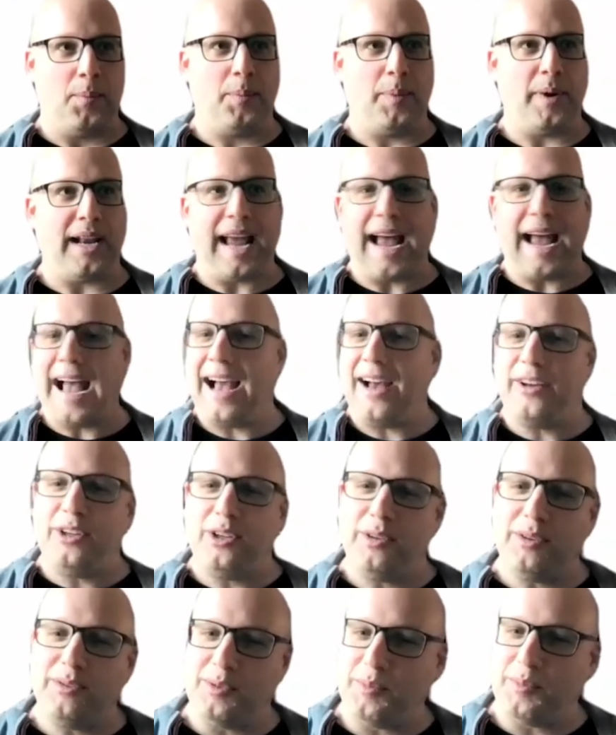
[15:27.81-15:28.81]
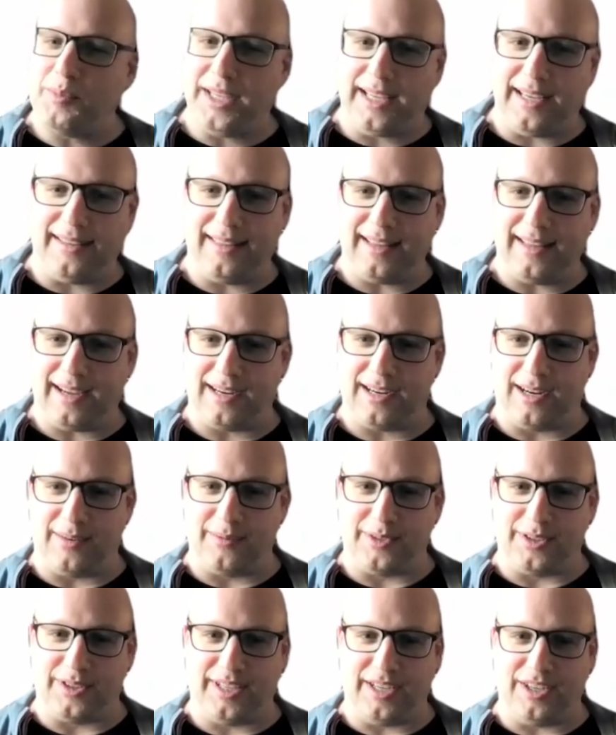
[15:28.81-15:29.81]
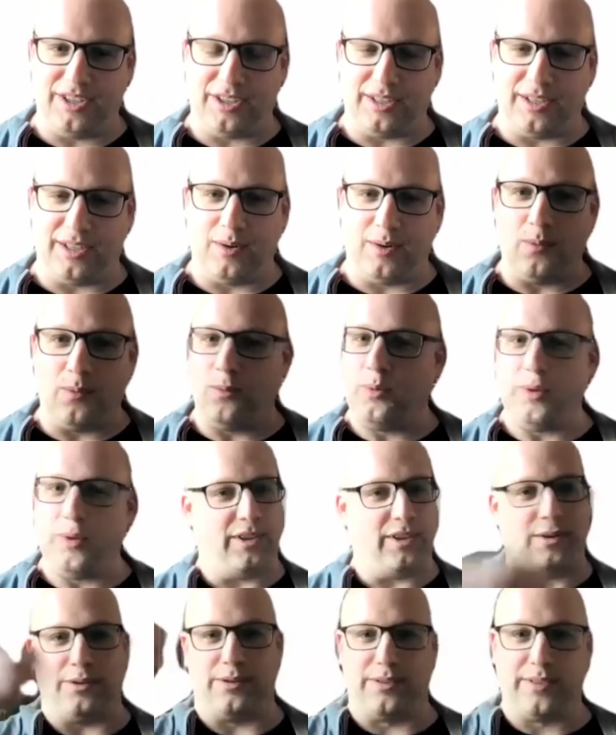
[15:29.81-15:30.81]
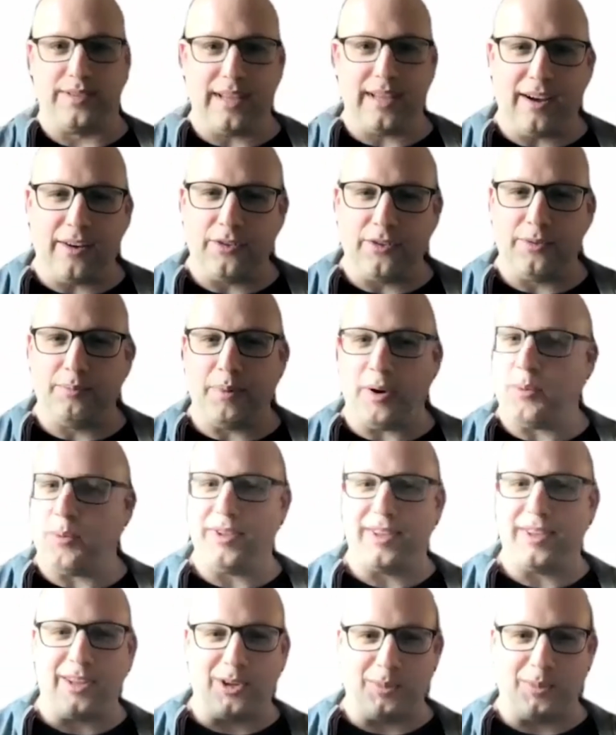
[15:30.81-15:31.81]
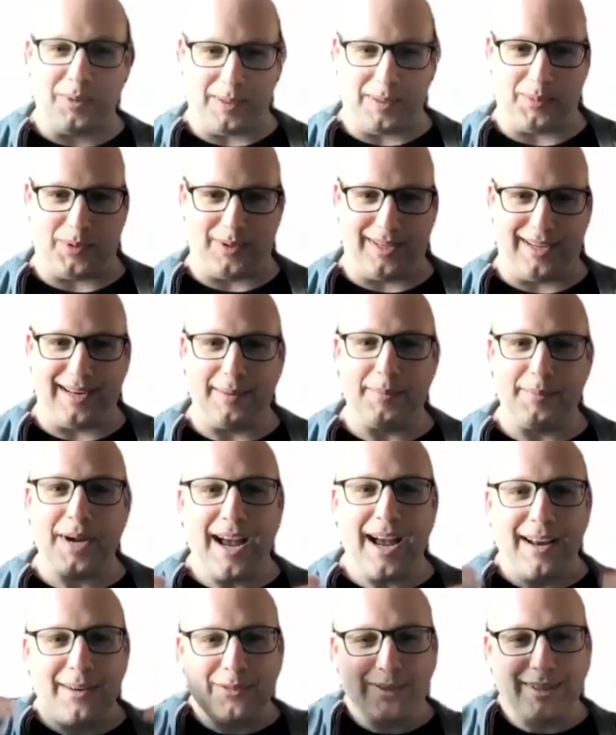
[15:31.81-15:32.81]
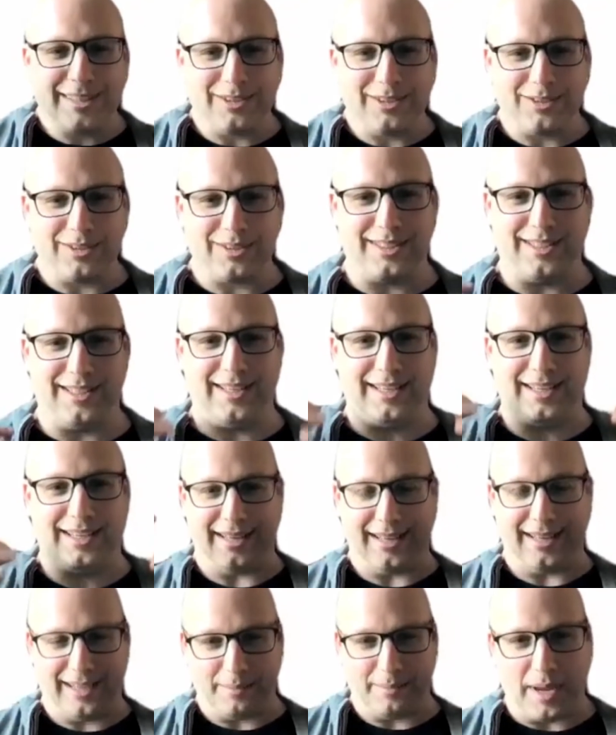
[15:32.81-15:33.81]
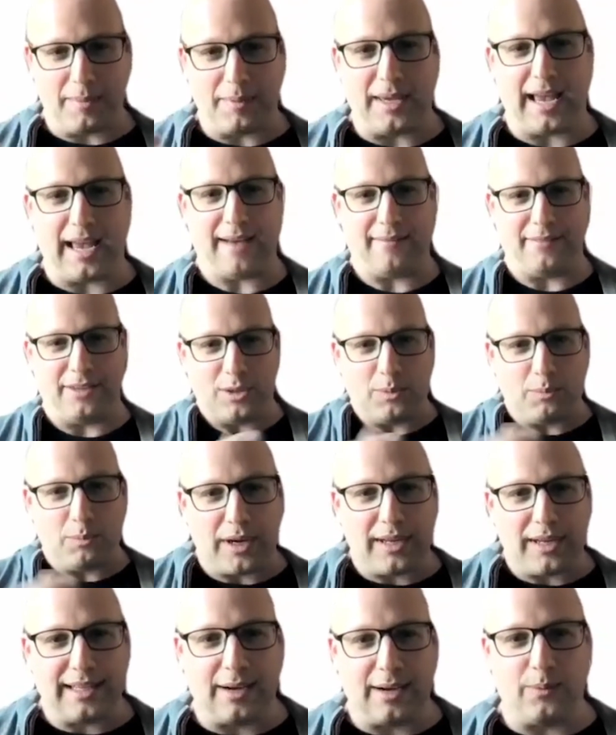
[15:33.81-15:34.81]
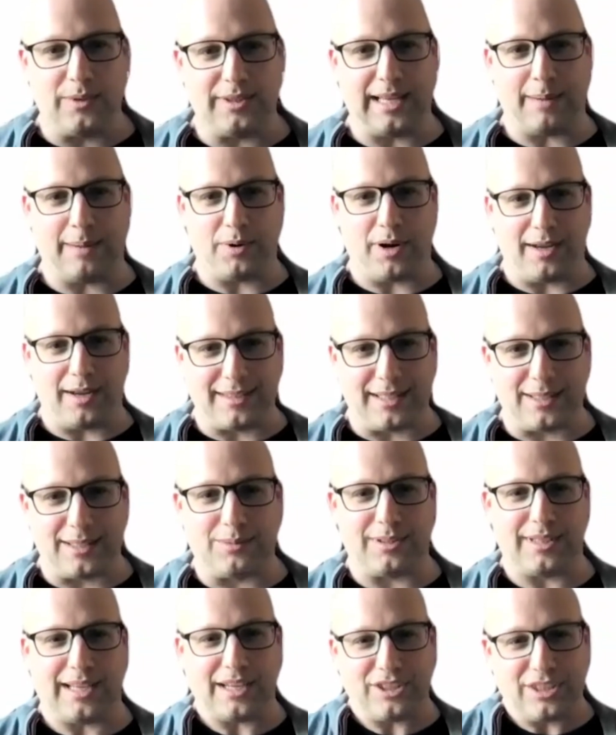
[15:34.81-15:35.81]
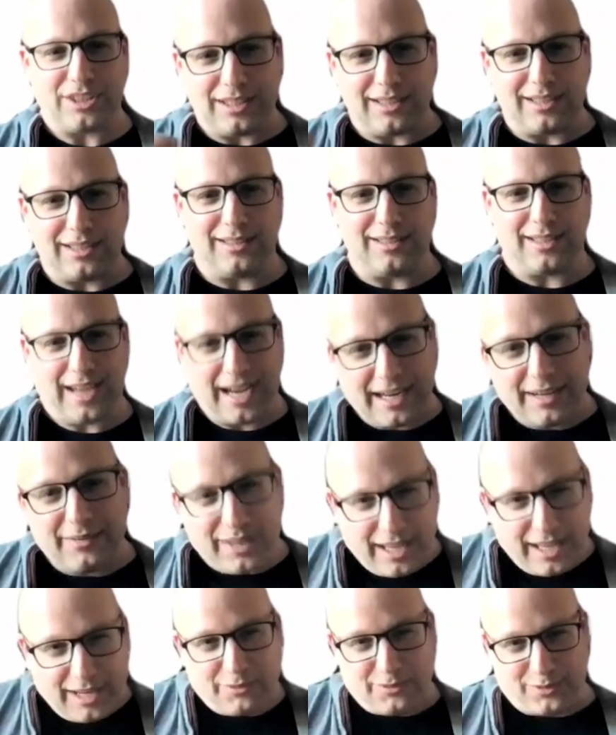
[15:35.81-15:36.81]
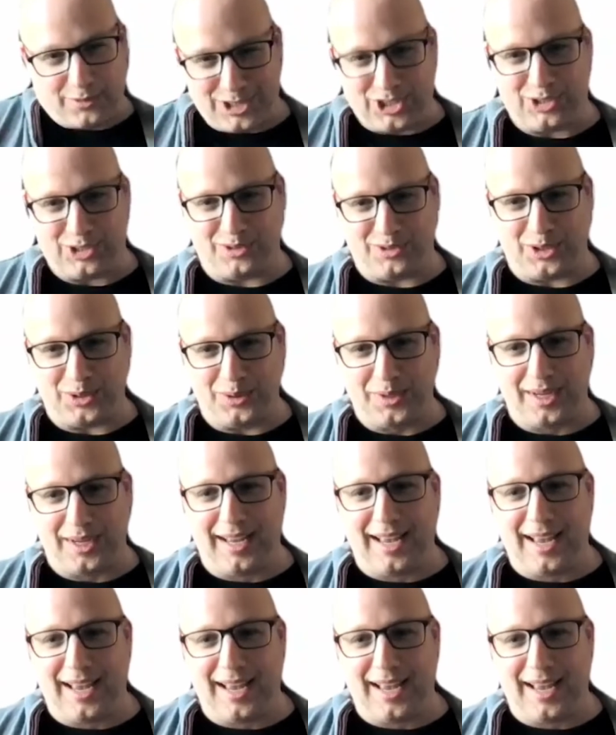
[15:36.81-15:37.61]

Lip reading: But how do you even begin that conversation with yourself, but with other people? And I'm kind of really interested in maybe having you break down what that process was actually kind of like for each of you.